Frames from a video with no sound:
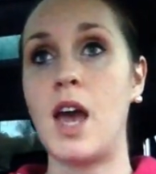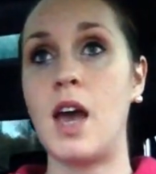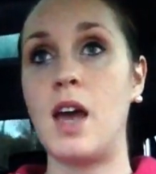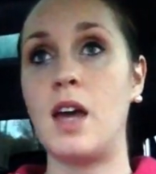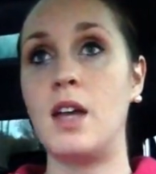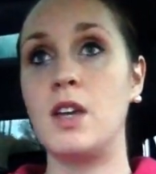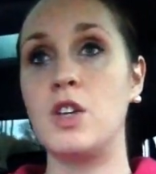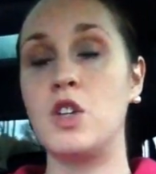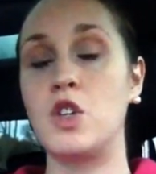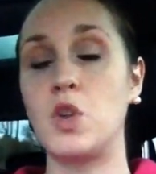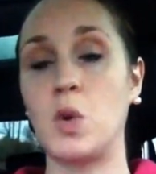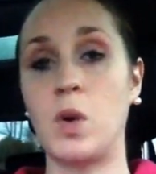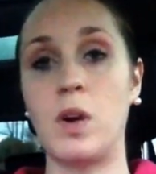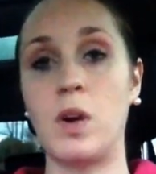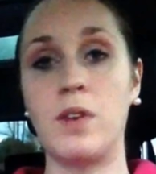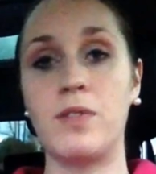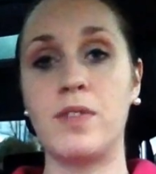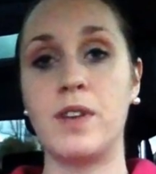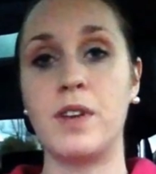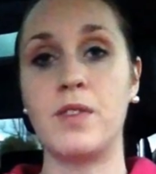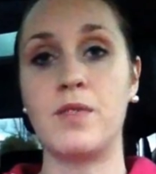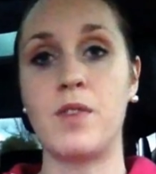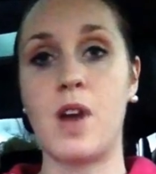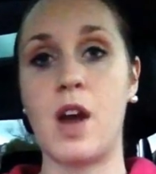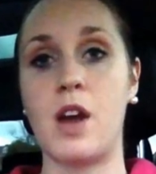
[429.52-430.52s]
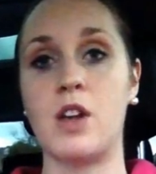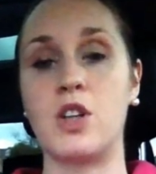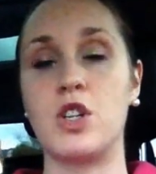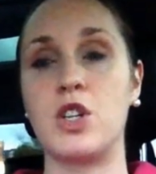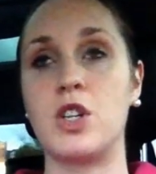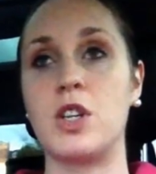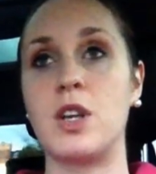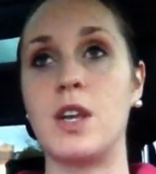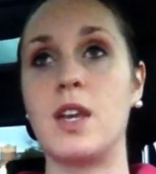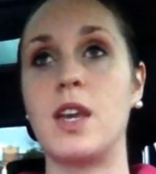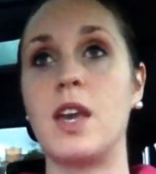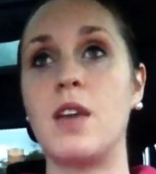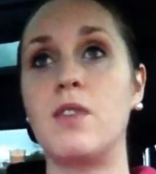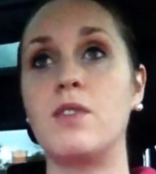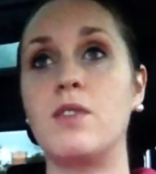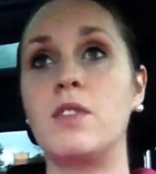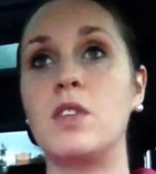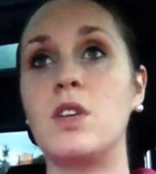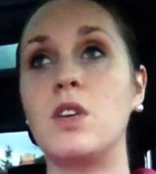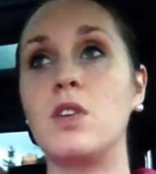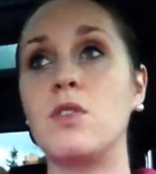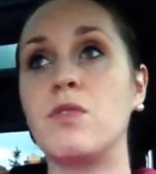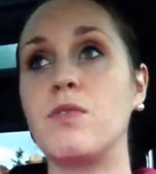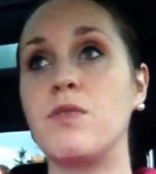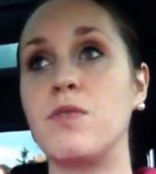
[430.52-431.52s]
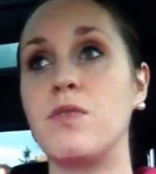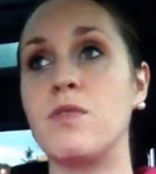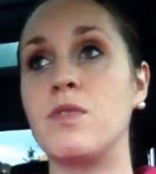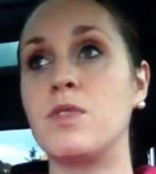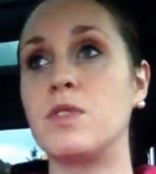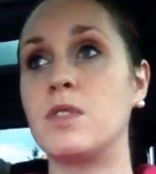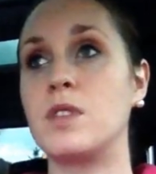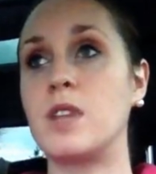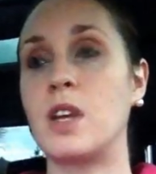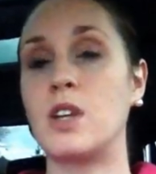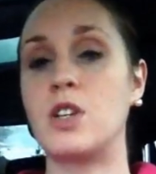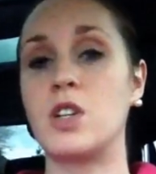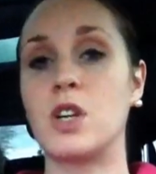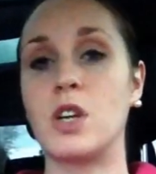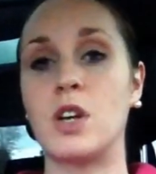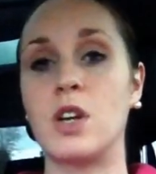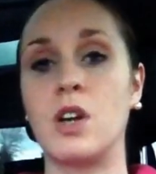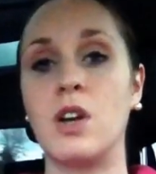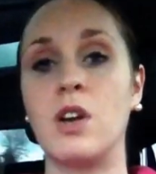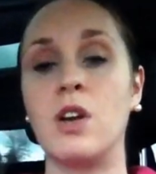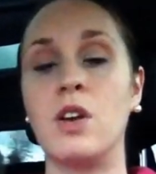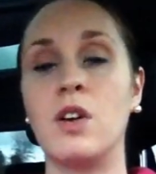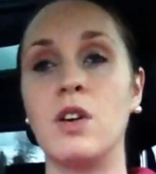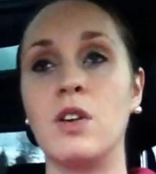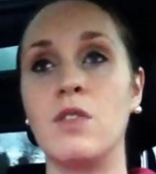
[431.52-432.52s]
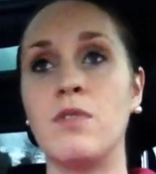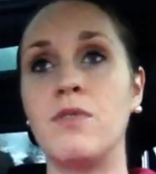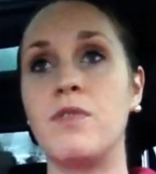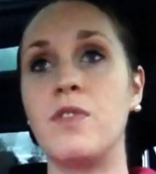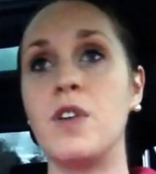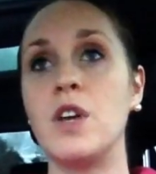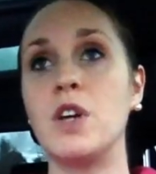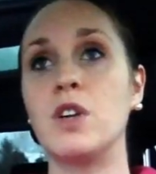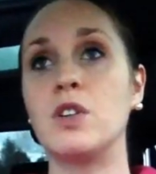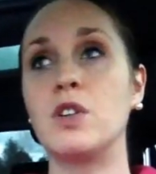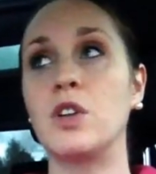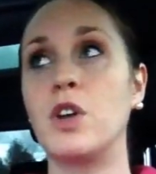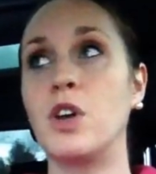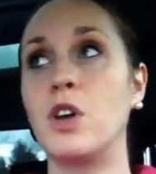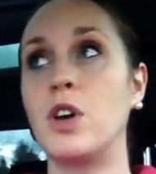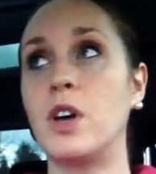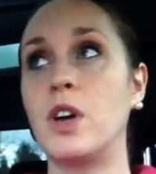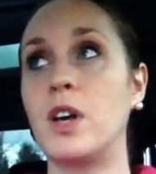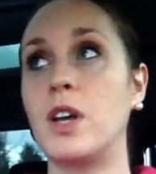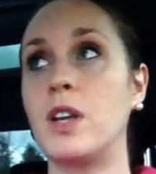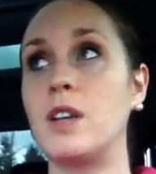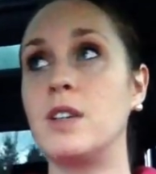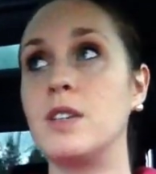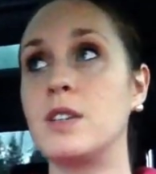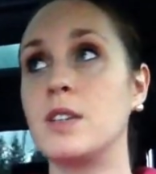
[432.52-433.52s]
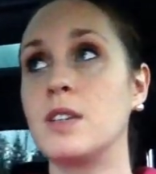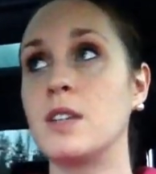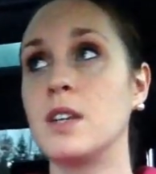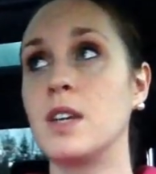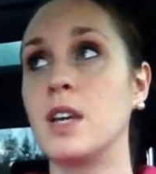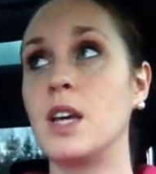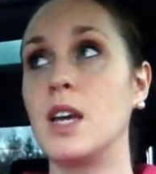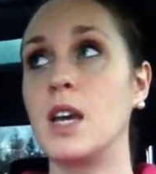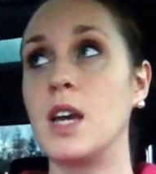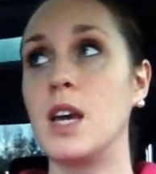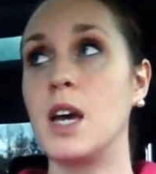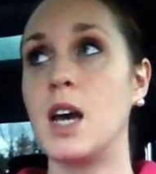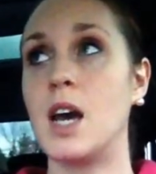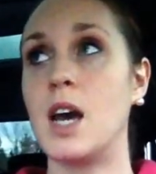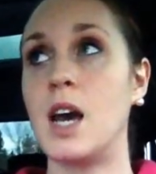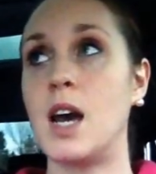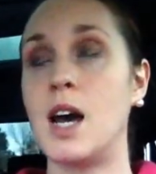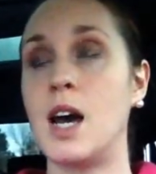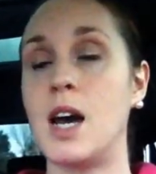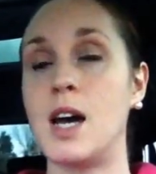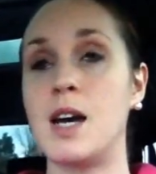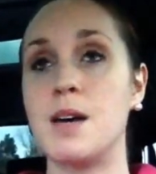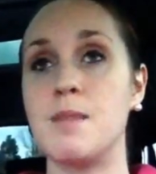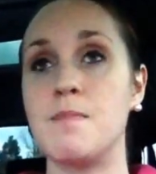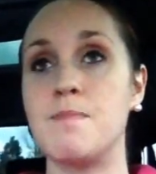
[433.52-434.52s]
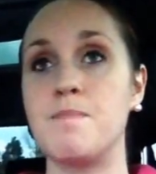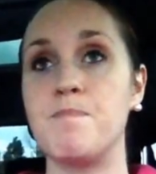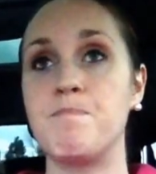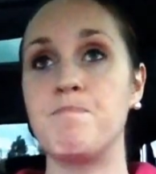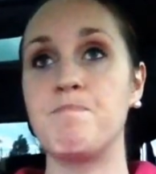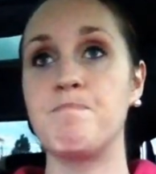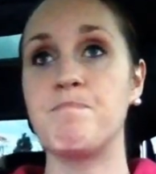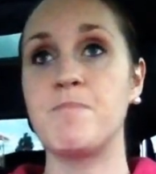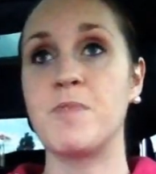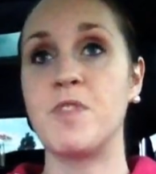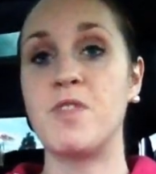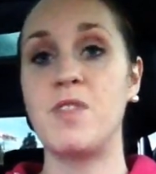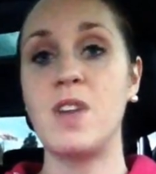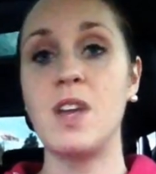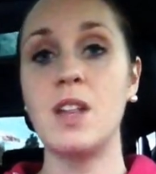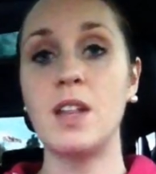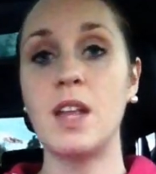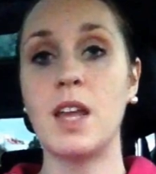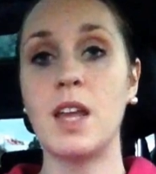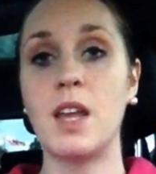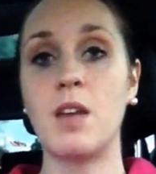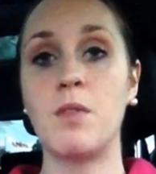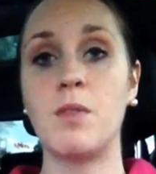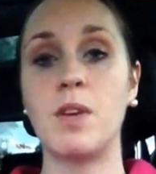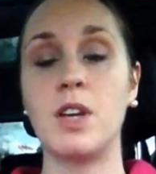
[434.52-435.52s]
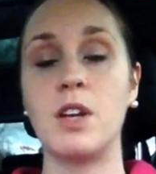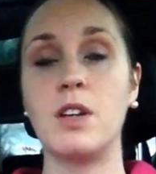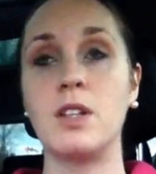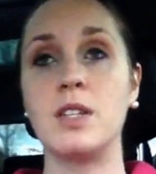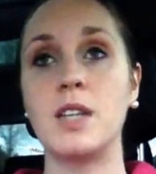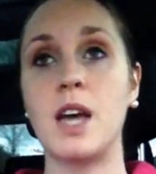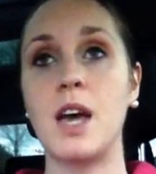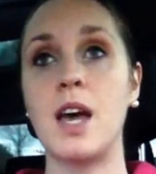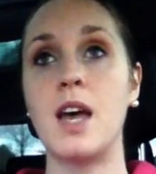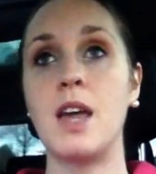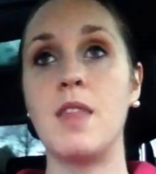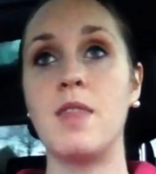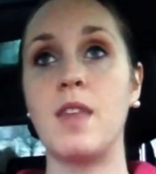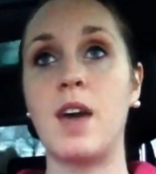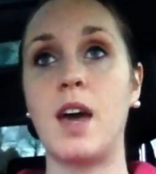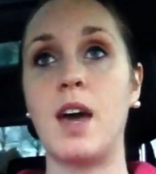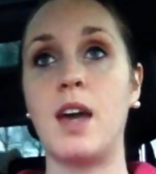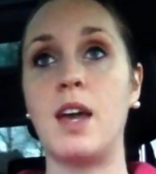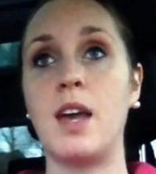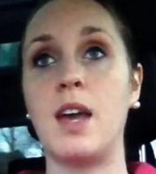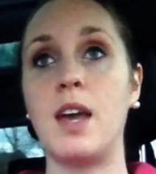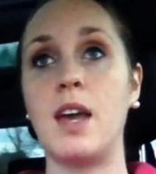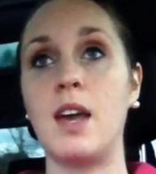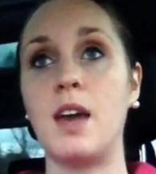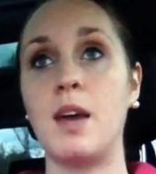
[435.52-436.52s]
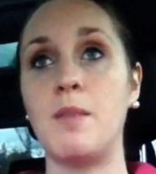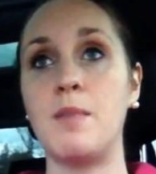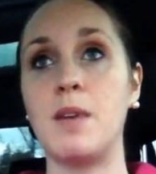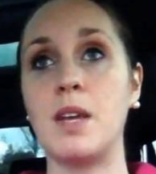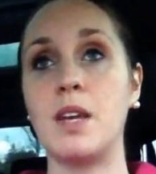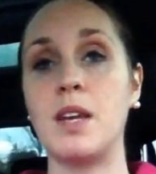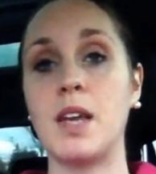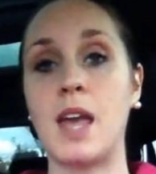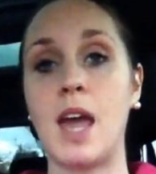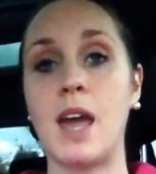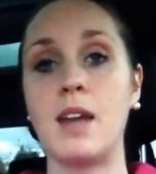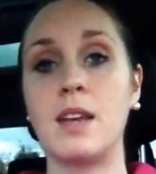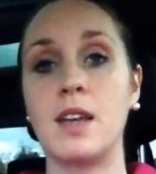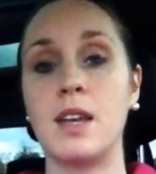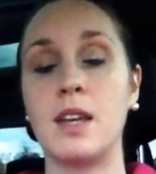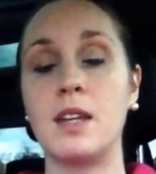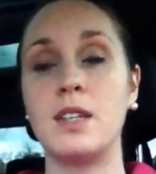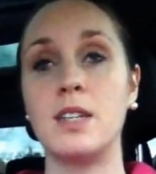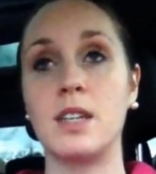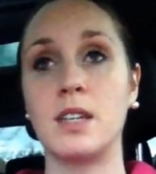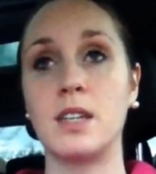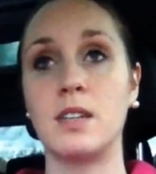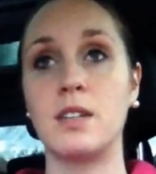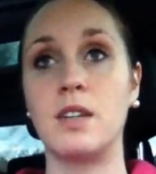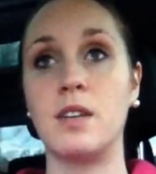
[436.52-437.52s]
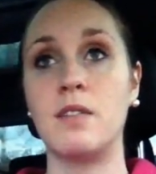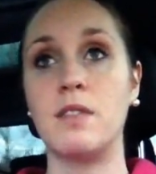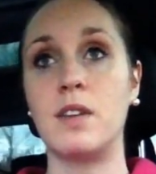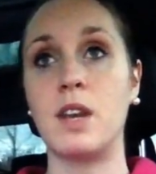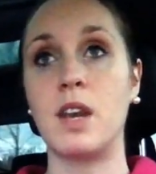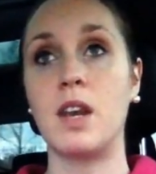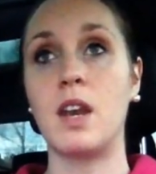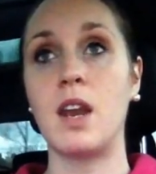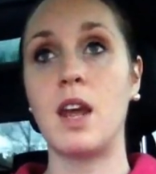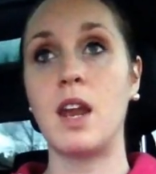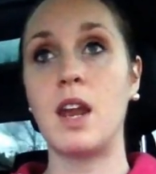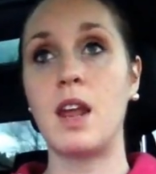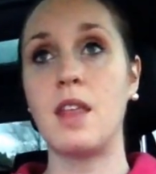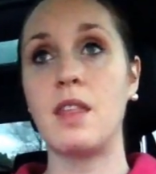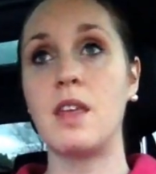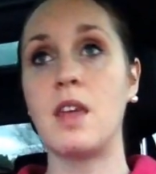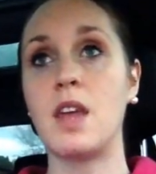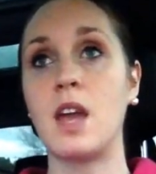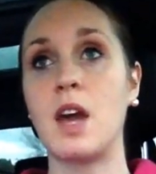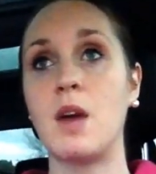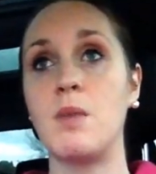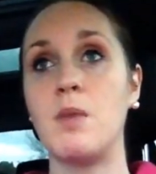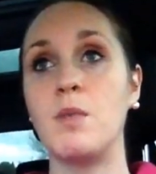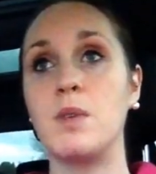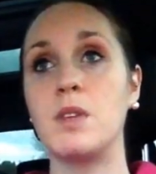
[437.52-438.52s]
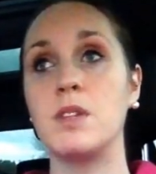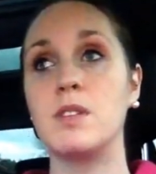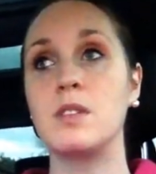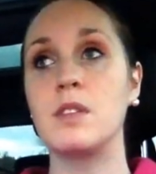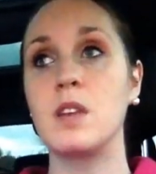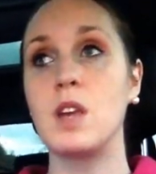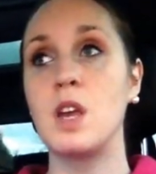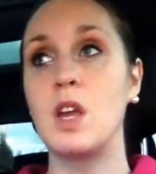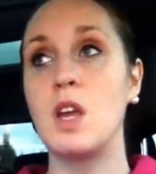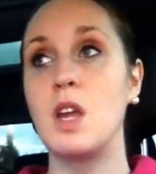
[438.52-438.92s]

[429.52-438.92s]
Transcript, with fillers: endorphin rush. It gives you such a feel good um, feeling when you're done. That I mean, it can get addictive, and, and I think I was